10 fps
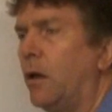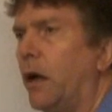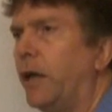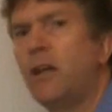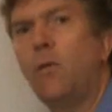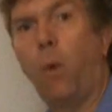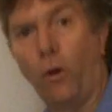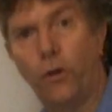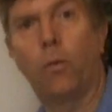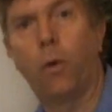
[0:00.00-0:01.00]
and he didn't
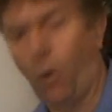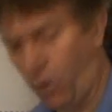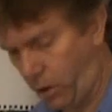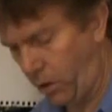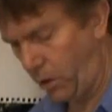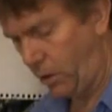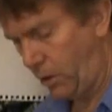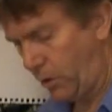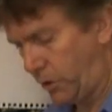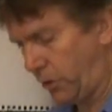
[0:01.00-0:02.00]
want to walk,
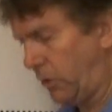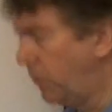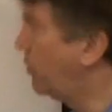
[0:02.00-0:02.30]
so we